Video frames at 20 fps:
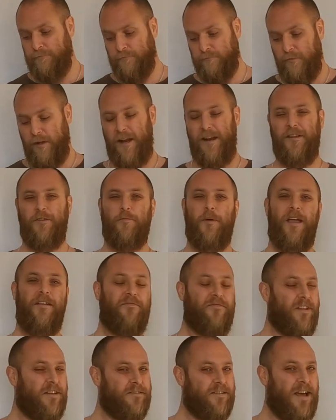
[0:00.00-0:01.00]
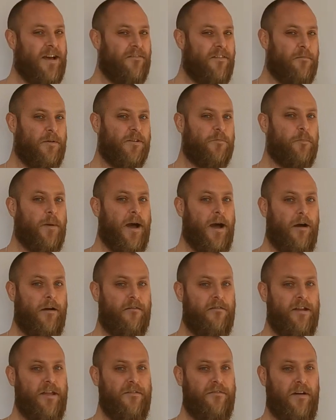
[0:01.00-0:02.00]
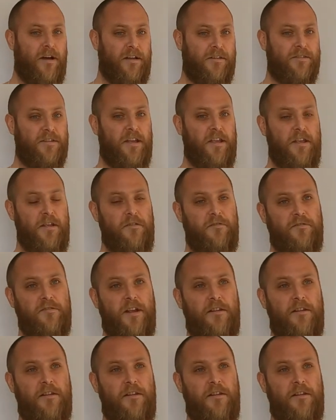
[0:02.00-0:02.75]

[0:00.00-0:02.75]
and this wave doesn't have that much power either, so you're